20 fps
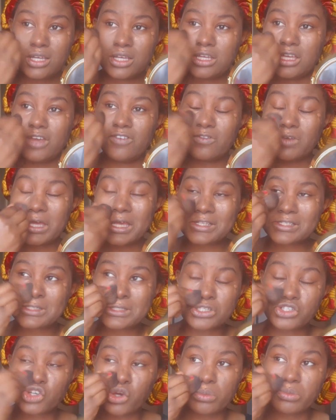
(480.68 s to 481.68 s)
Even getting
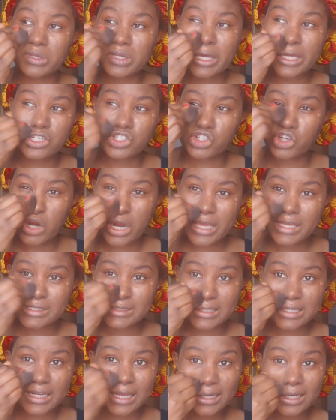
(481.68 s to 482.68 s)
a job in Nigeria
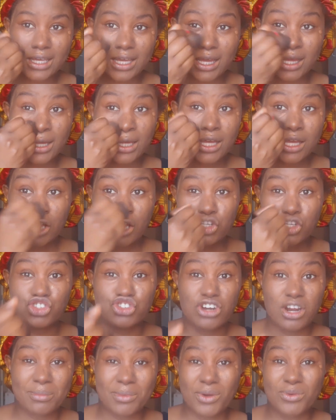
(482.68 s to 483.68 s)
is another
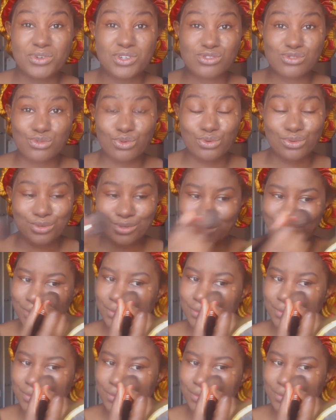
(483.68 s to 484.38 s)
drama on its own.